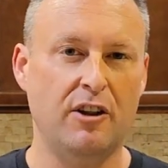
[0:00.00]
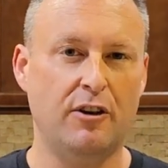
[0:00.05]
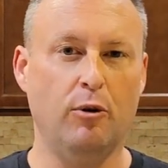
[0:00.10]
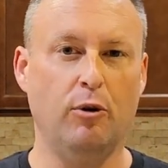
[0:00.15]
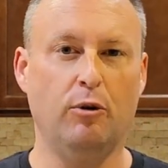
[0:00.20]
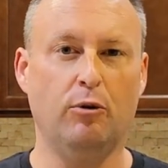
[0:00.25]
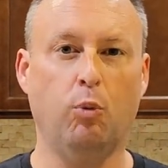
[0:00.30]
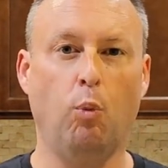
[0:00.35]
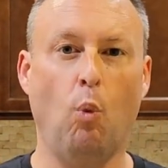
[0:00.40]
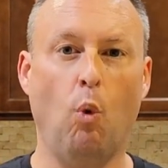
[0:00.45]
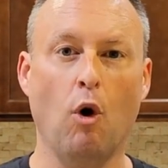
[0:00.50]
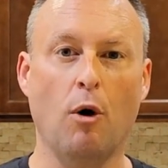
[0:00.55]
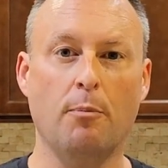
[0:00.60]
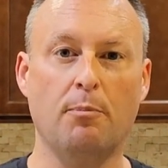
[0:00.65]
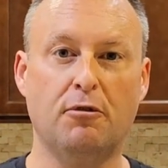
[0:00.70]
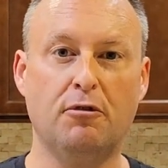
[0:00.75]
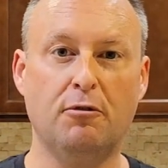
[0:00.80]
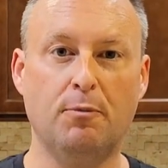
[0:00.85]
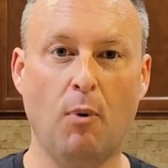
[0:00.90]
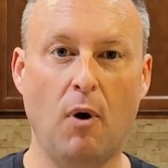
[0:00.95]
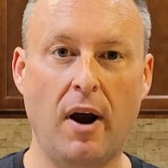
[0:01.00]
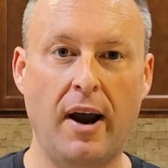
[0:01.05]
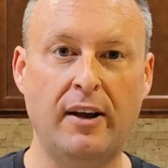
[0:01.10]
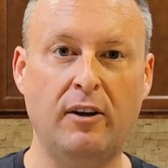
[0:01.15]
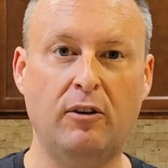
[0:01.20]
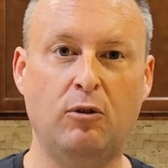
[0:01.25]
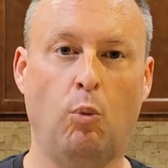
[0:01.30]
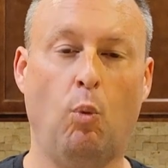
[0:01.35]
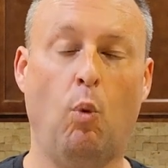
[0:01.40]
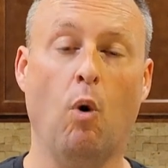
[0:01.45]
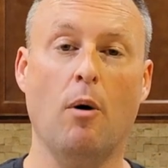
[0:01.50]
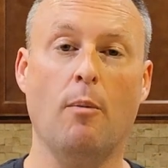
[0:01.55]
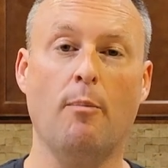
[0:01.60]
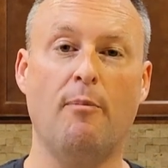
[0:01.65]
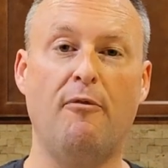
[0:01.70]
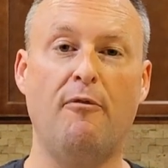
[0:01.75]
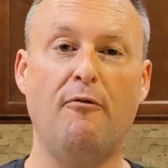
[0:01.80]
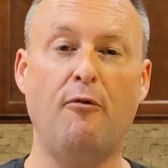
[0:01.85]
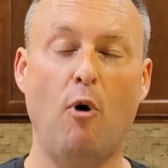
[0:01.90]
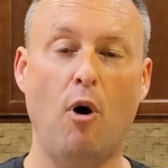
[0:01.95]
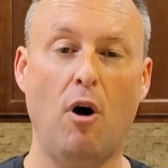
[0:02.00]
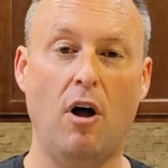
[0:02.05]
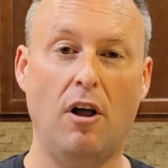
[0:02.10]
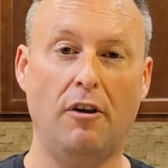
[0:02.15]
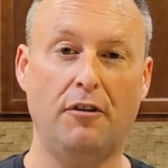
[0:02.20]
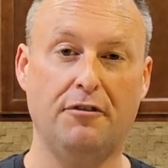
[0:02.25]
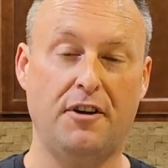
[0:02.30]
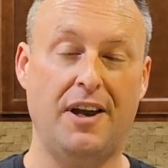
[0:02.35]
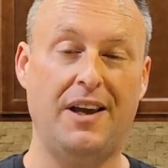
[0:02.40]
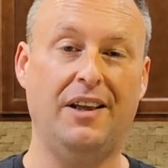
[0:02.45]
There was warm springs, warm falls.